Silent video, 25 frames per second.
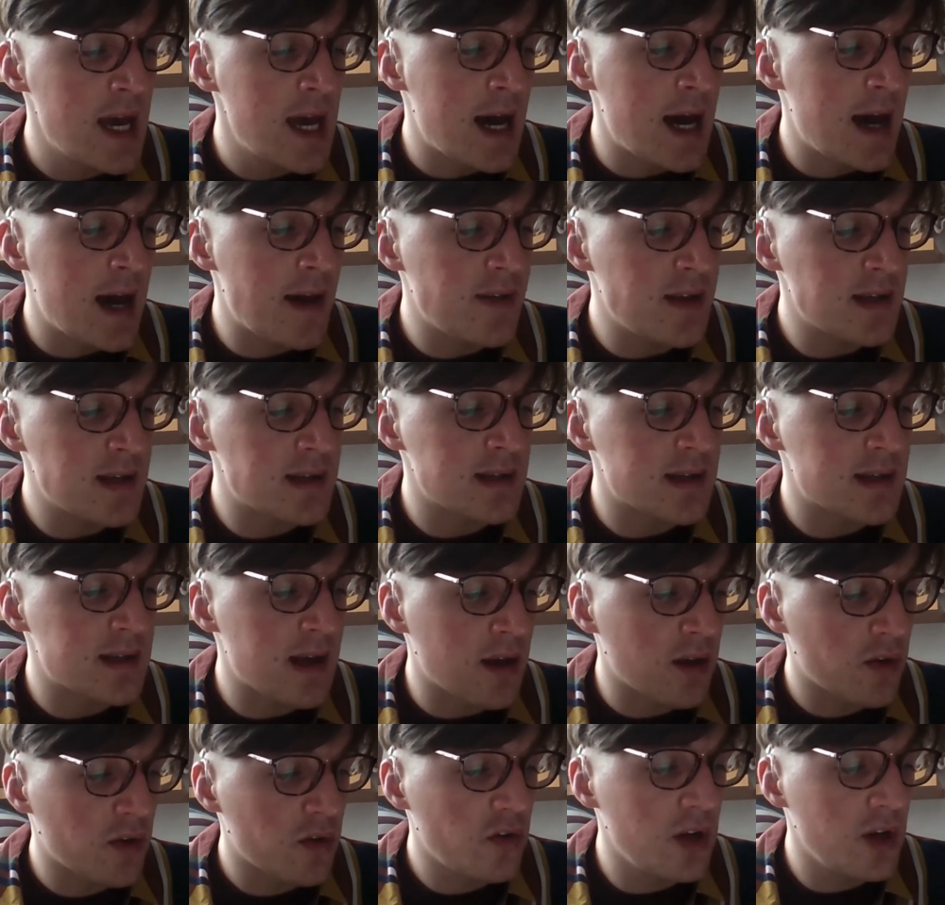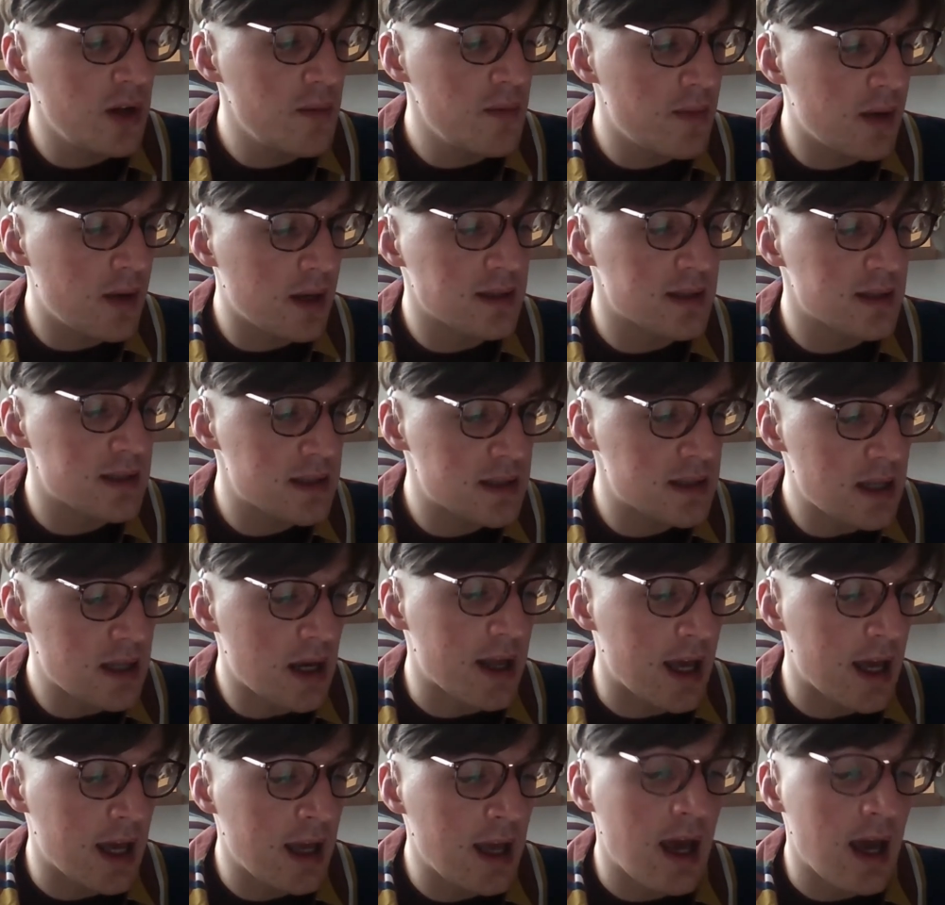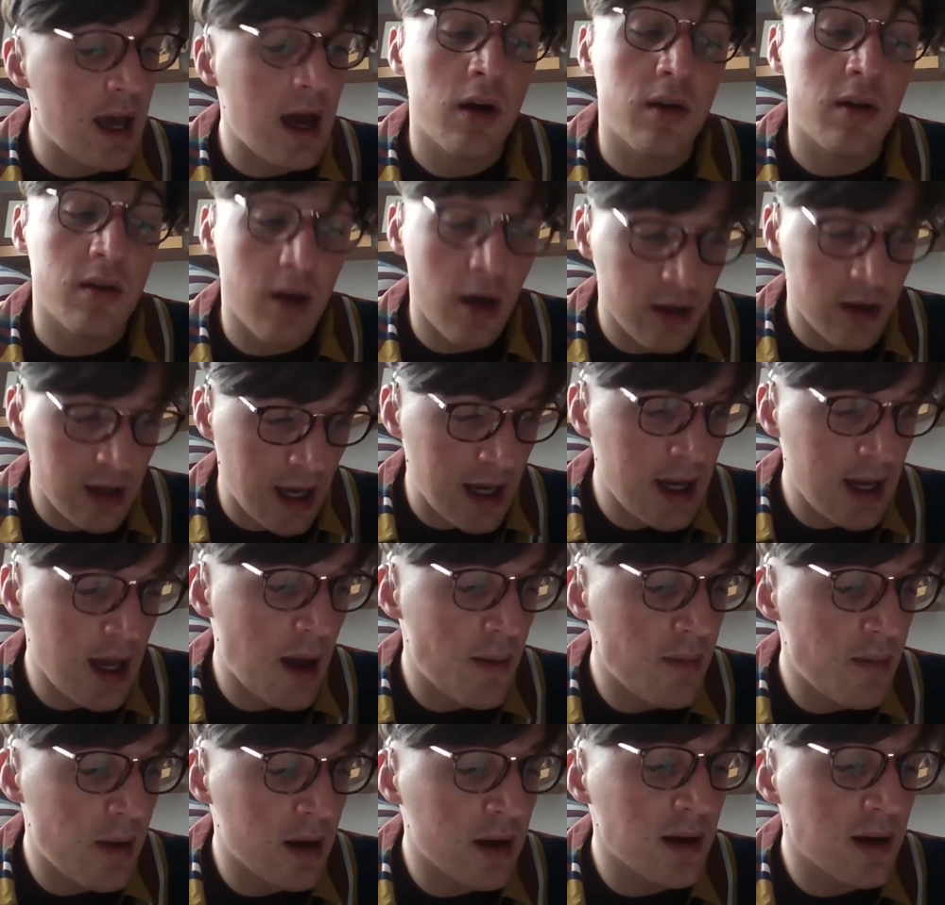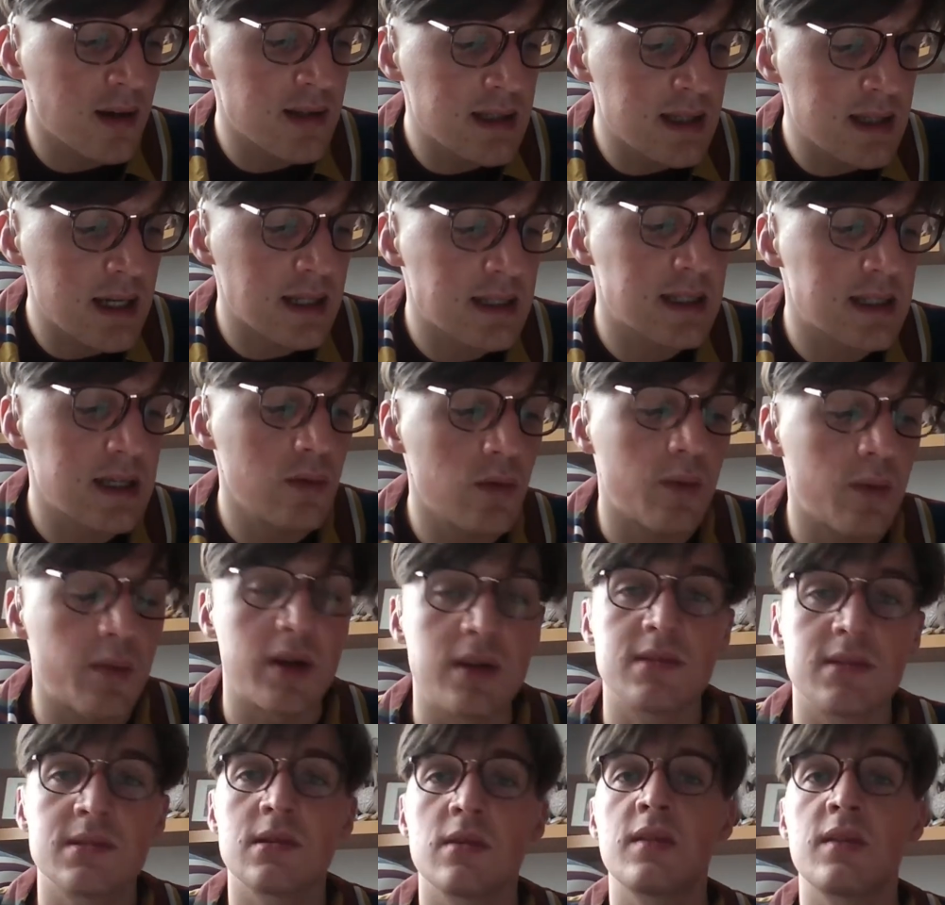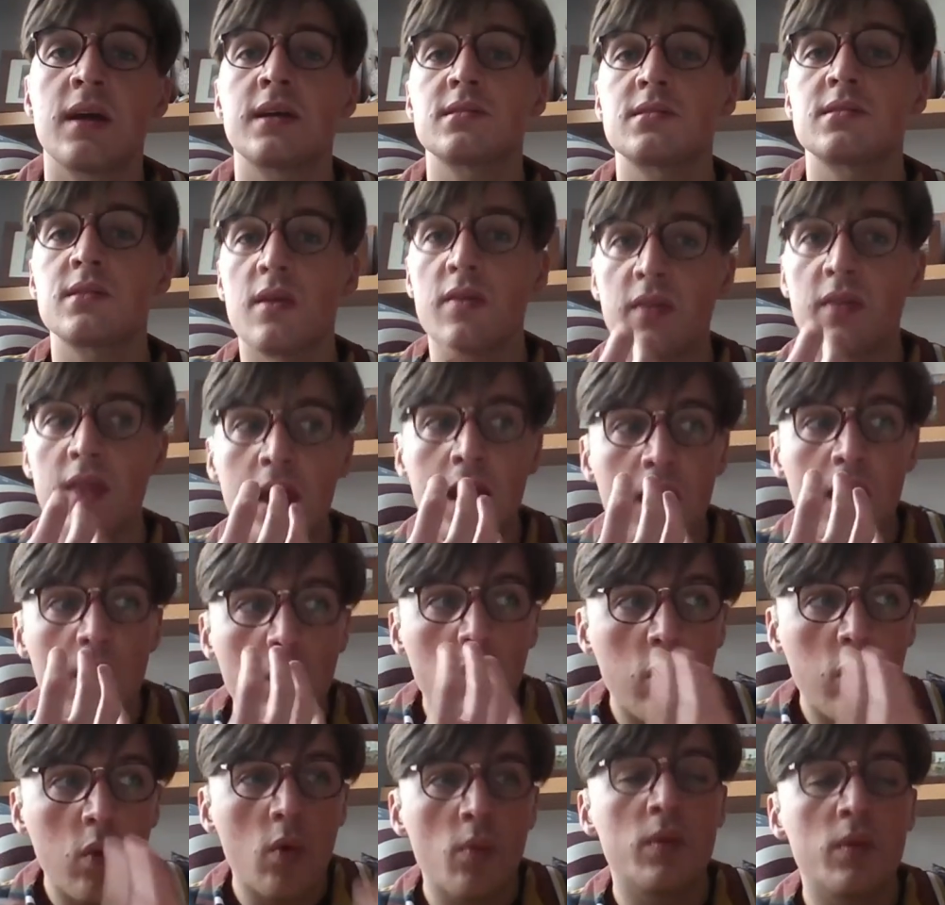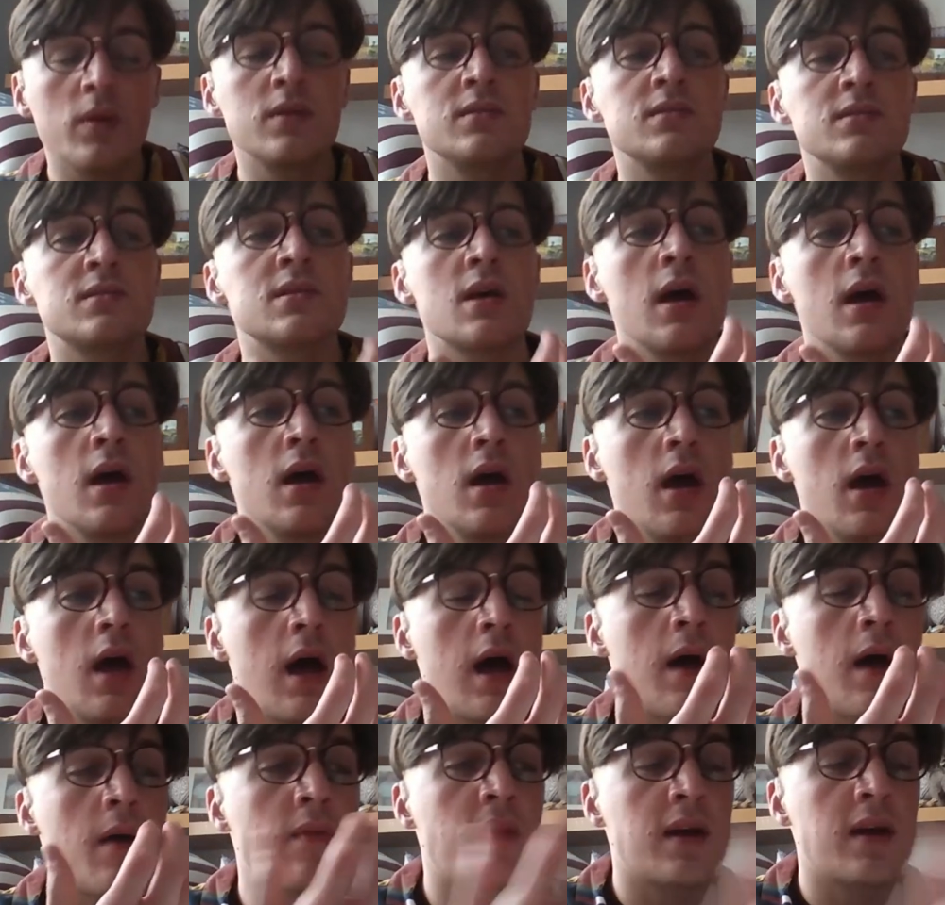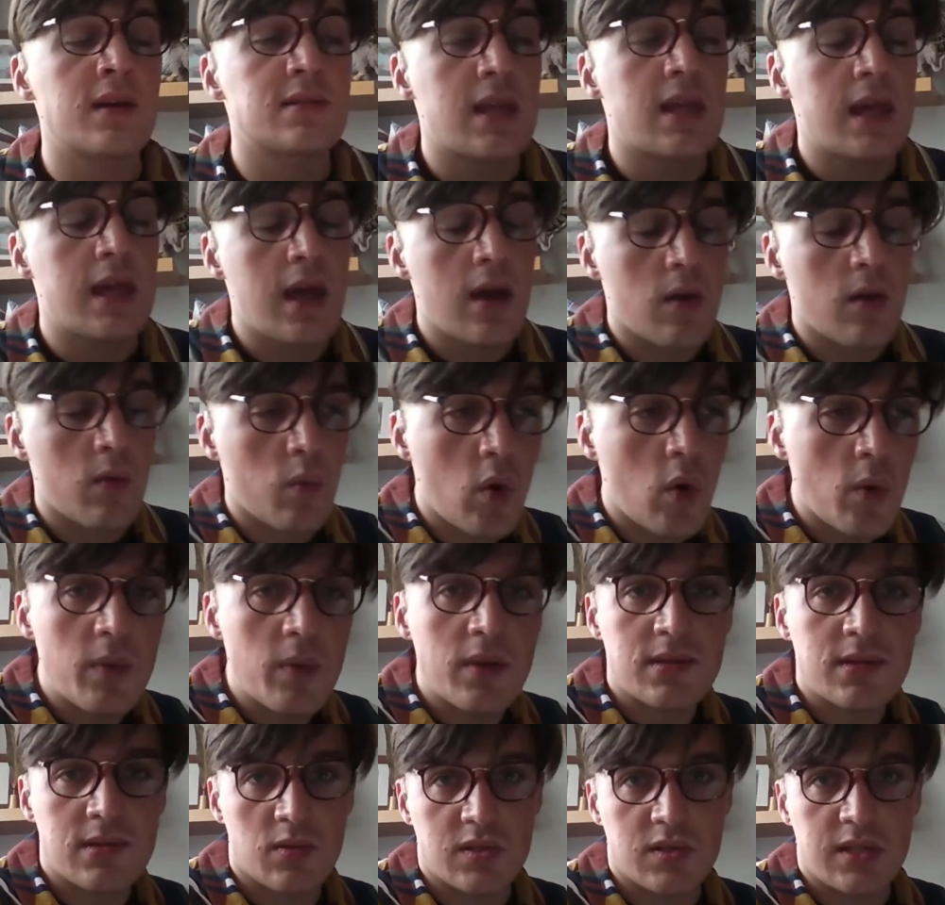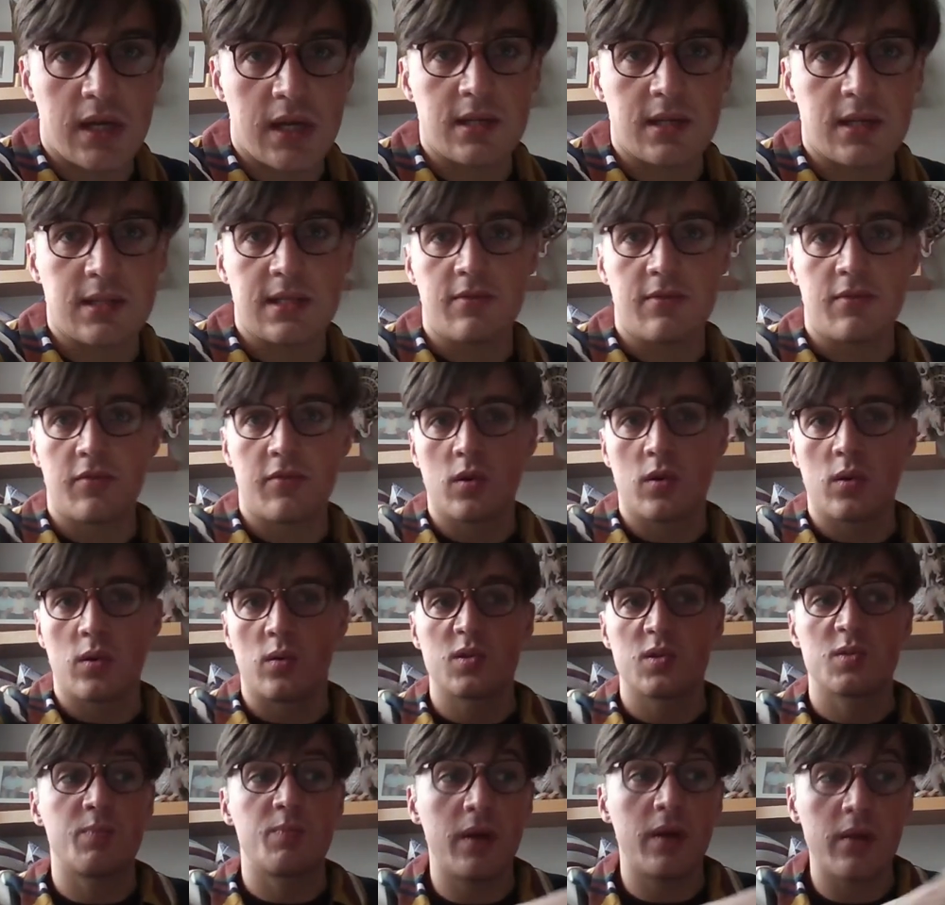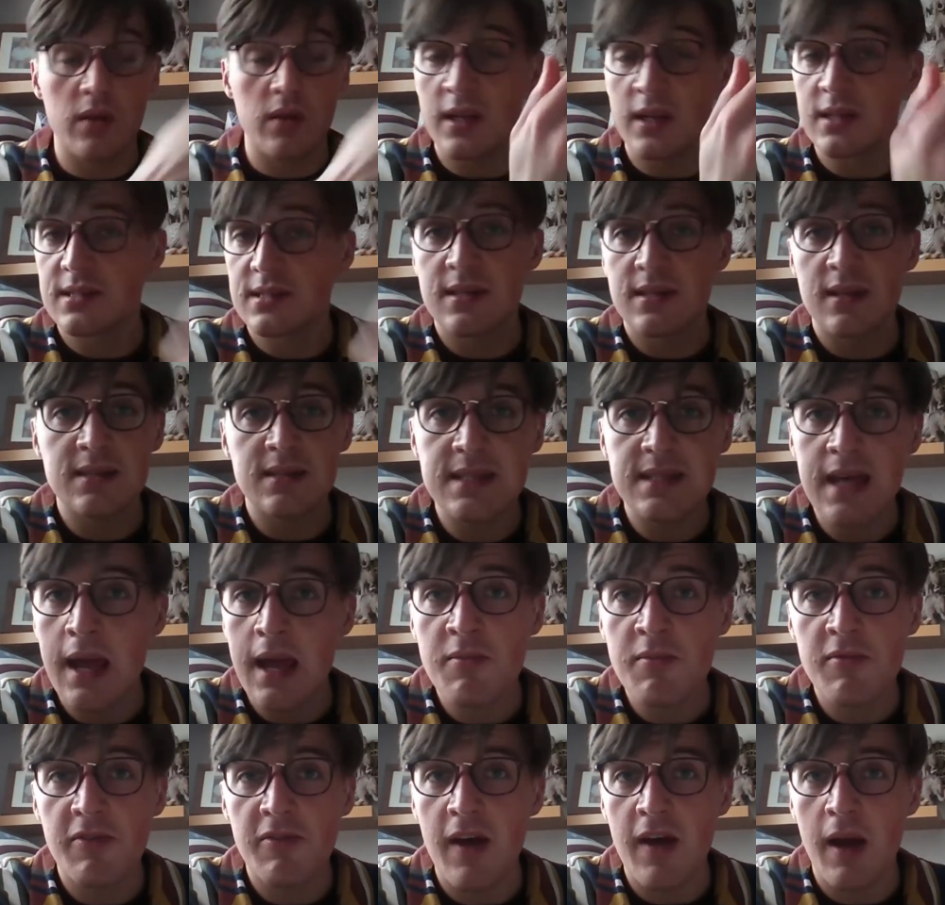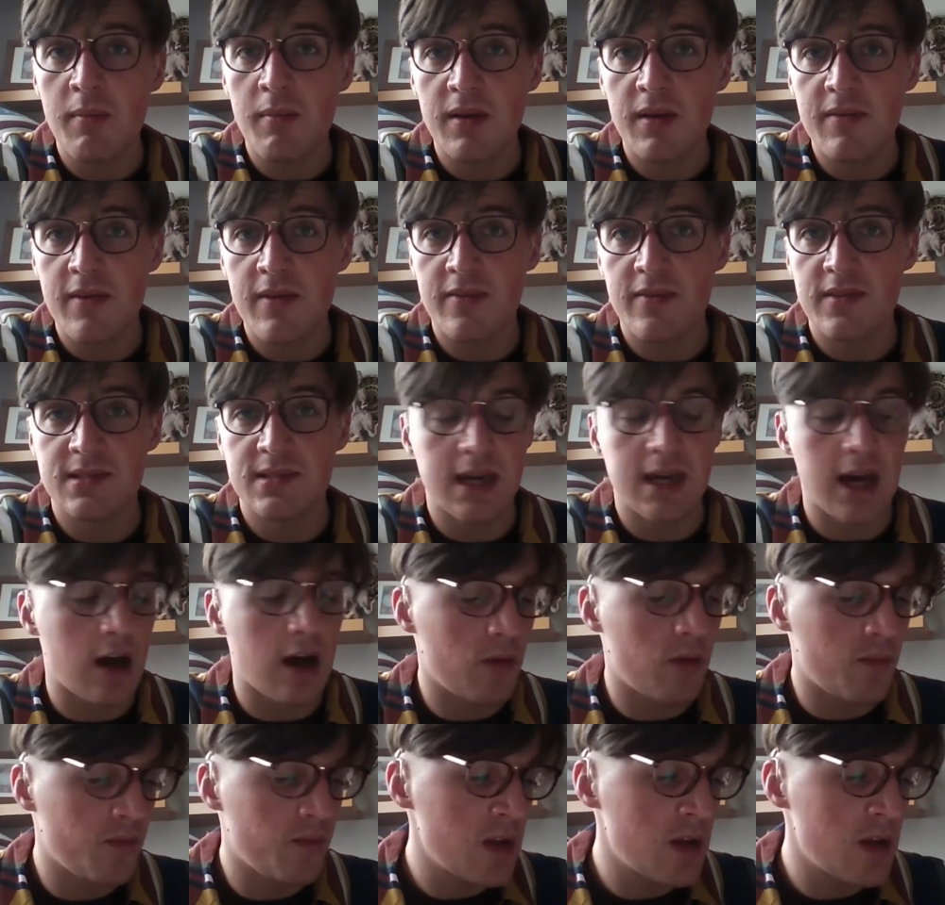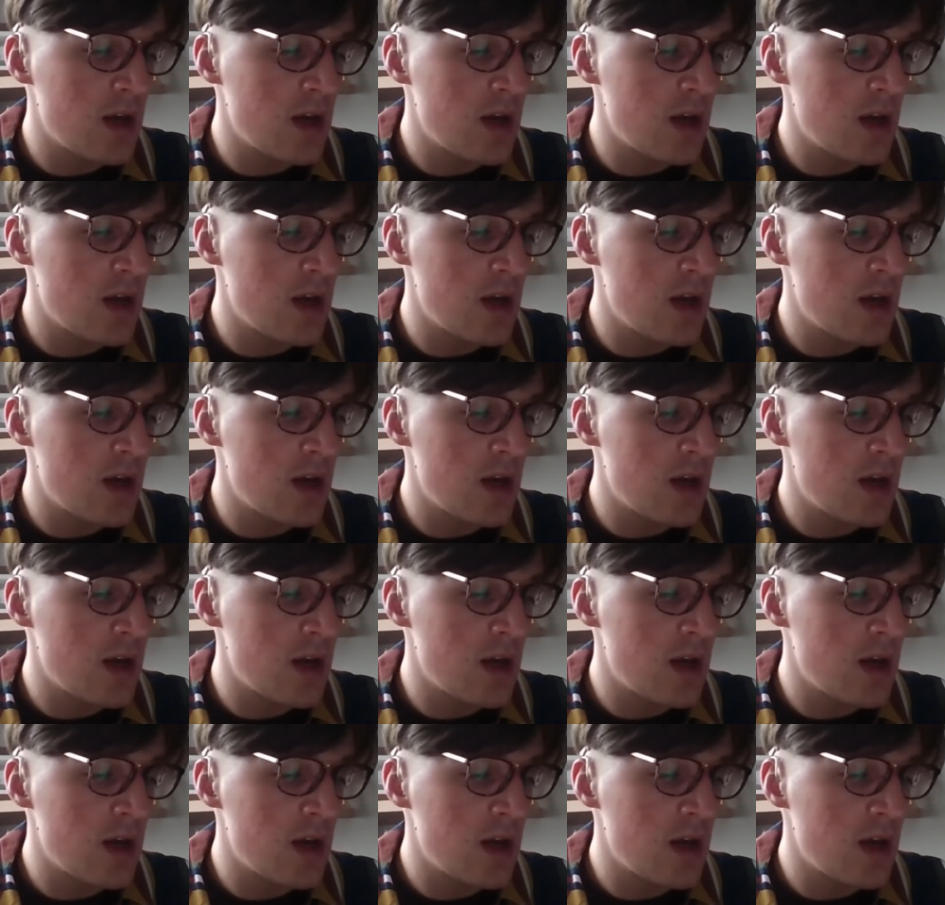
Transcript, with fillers: And this is a three month study, uh, okay, among 60 women. So that's the woman's, uh, that's the woman's alternative, of course, but it's the same family Viviscal.